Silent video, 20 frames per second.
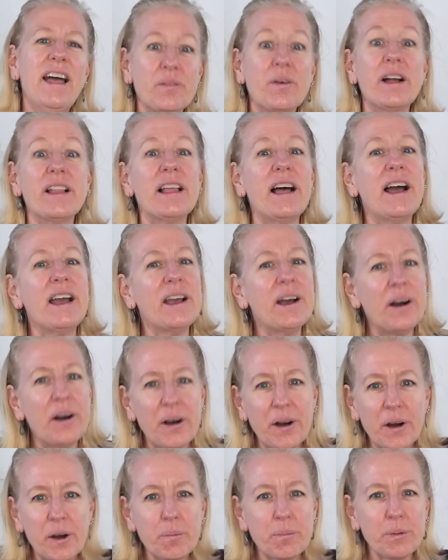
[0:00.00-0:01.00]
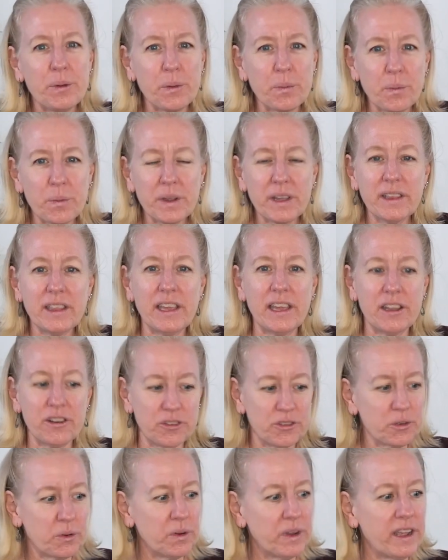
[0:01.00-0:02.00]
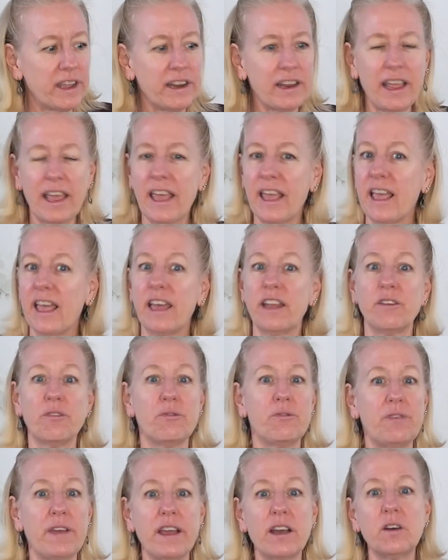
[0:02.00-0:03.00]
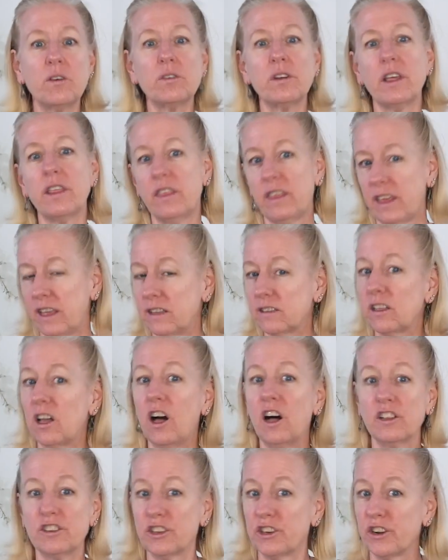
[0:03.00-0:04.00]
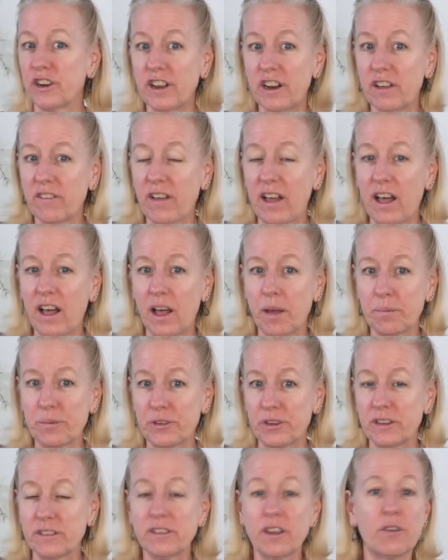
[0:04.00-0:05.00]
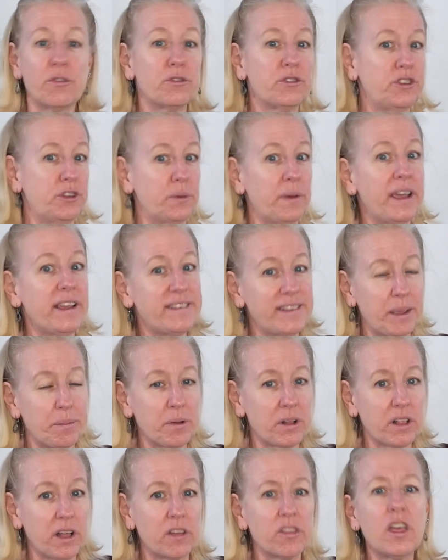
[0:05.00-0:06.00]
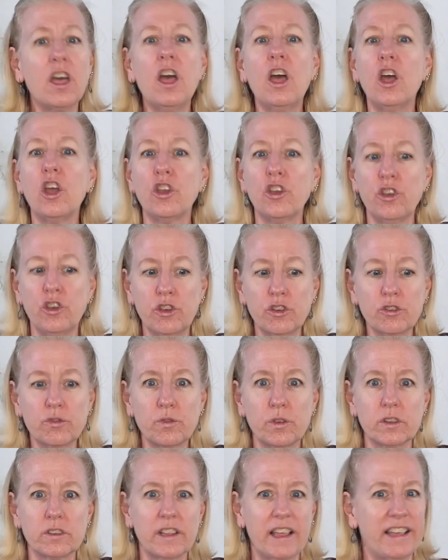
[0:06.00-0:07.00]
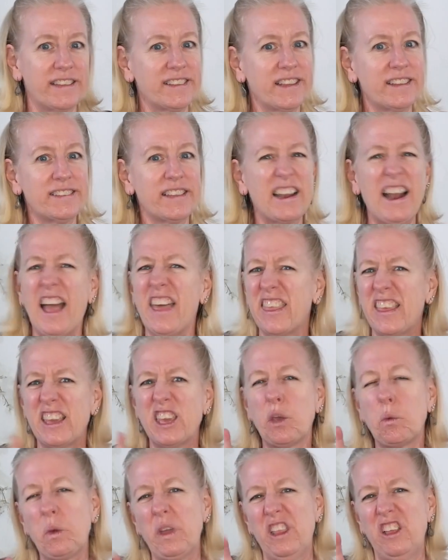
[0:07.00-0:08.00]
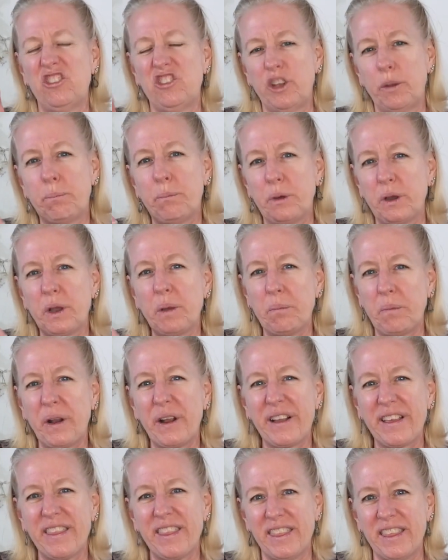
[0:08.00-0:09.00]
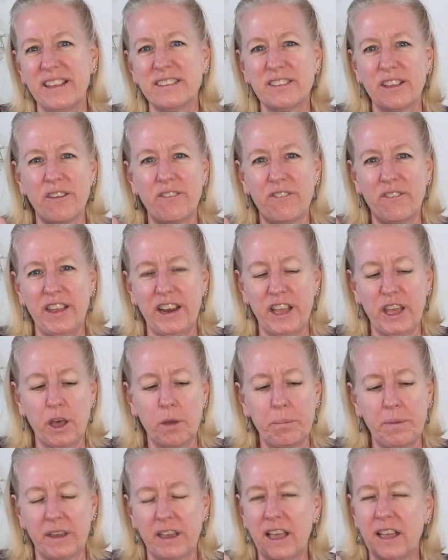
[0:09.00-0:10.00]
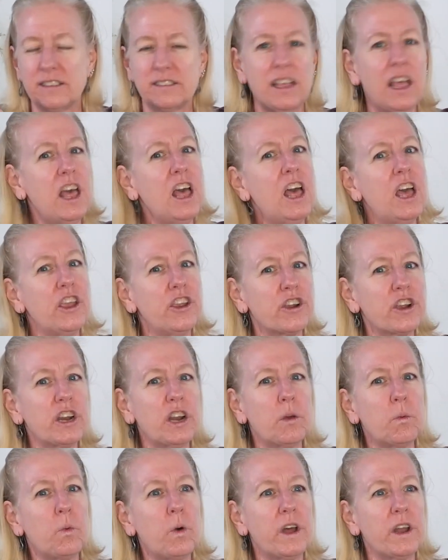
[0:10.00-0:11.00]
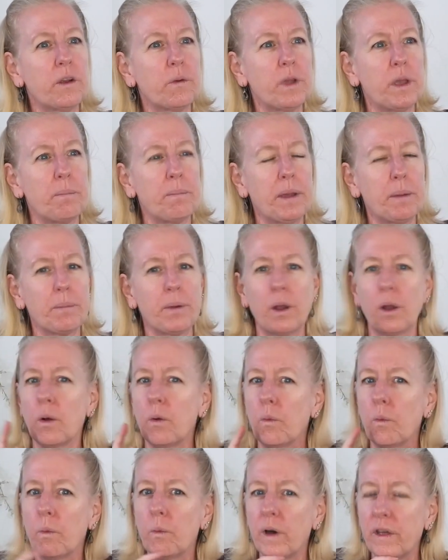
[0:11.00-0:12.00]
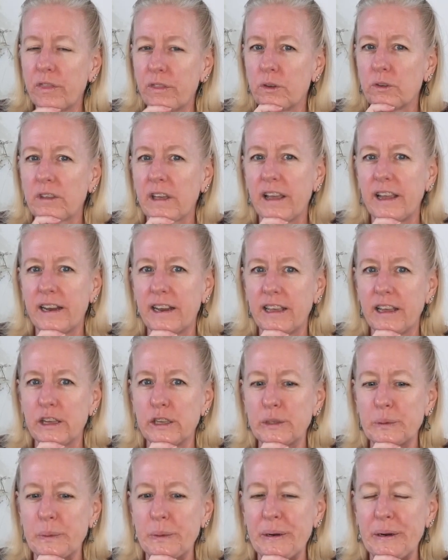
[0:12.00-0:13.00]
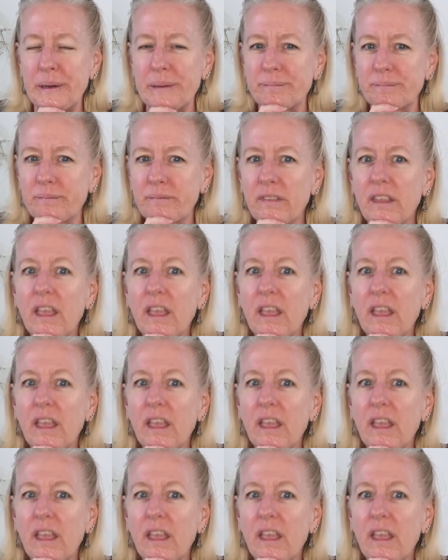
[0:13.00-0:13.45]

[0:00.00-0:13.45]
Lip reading: Well, I hope you really enjoyed and found these alternative options to a tablecloth useful. As I said, I think you really should bookmark this video because you're going to want to remember what those ideas were.